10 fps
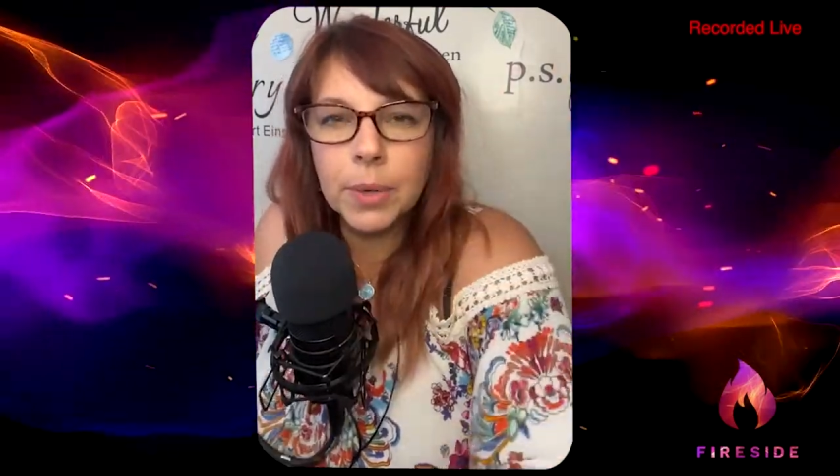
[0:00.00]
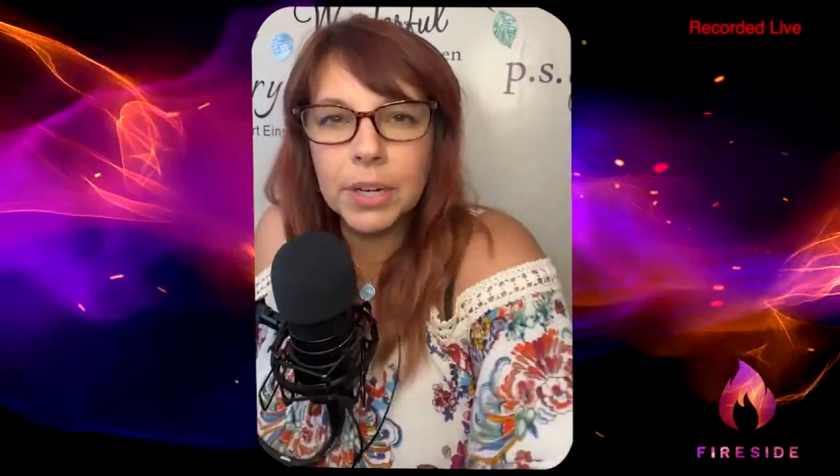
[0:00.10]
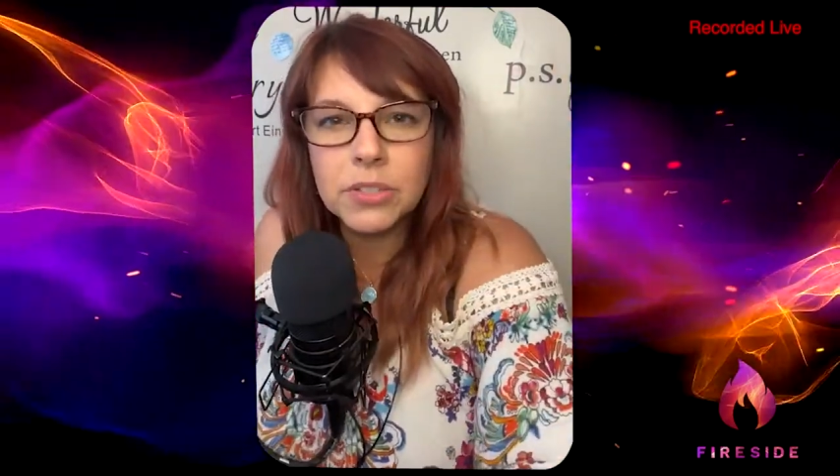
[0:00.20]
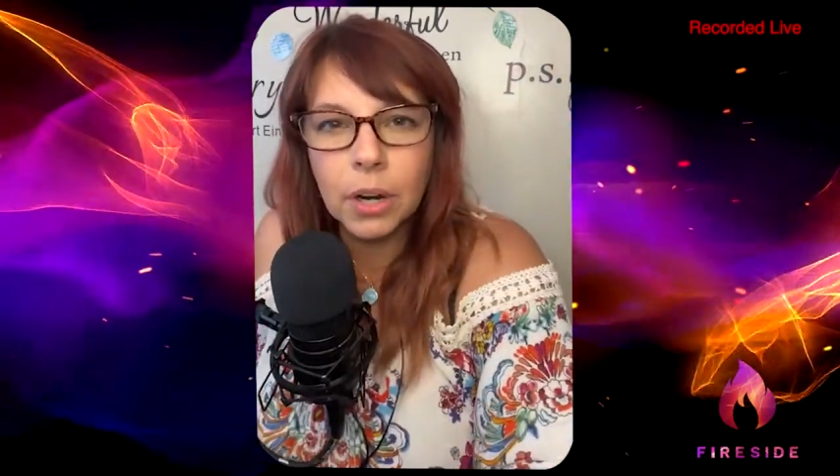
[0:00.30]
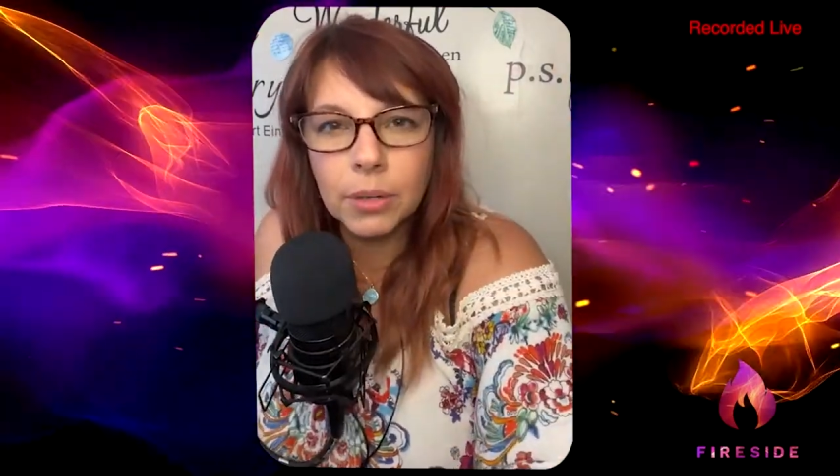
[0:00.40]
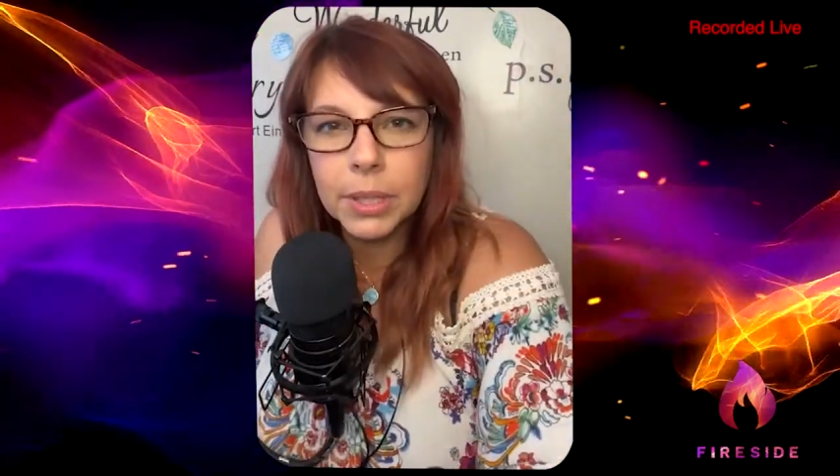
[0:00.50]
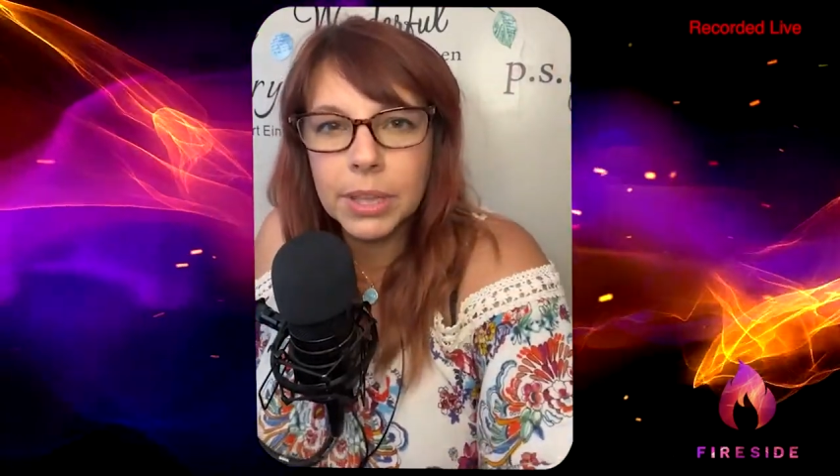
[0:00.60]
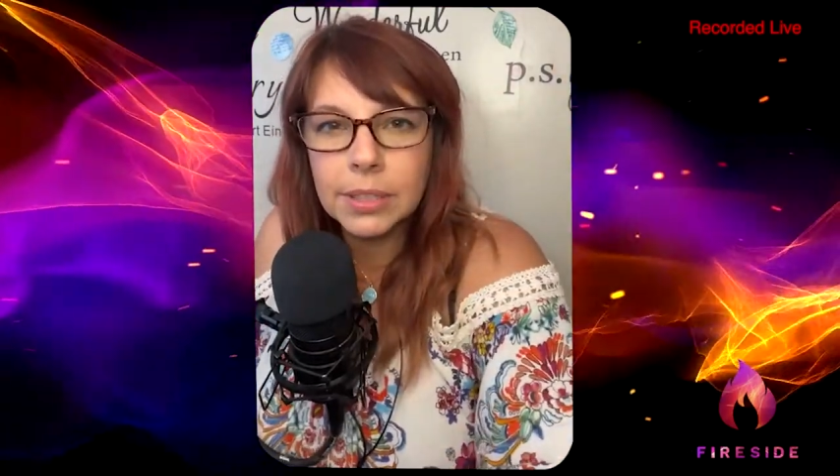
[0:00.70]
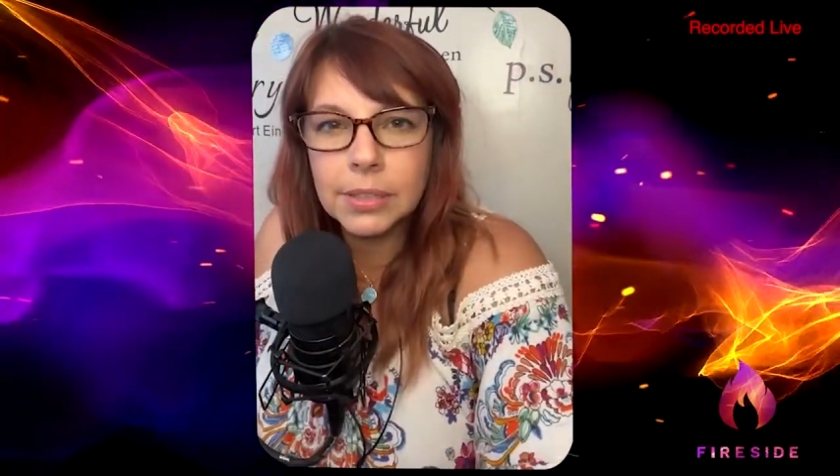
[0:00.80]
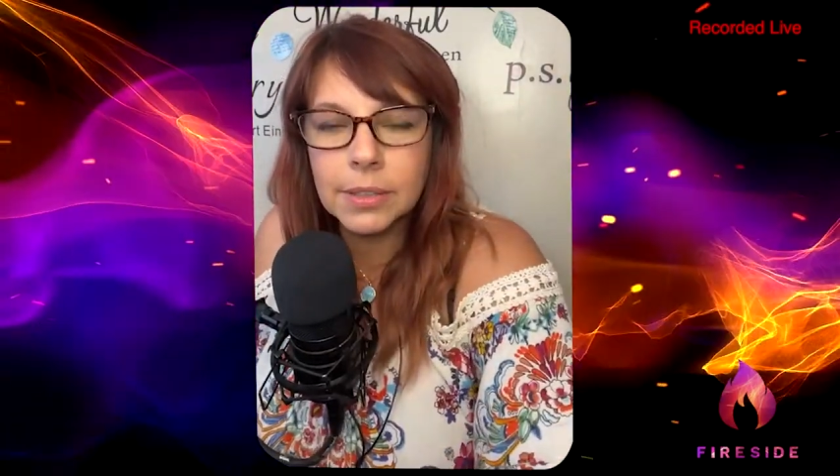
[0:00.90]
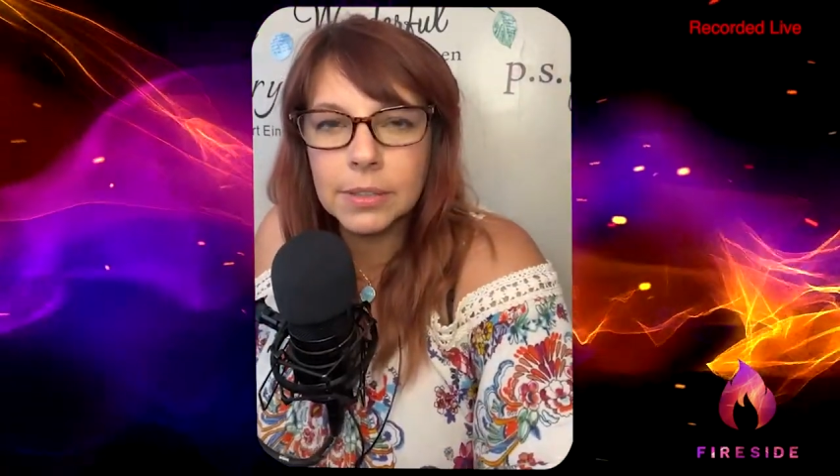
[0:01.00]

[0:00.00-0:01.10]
know where to start with it.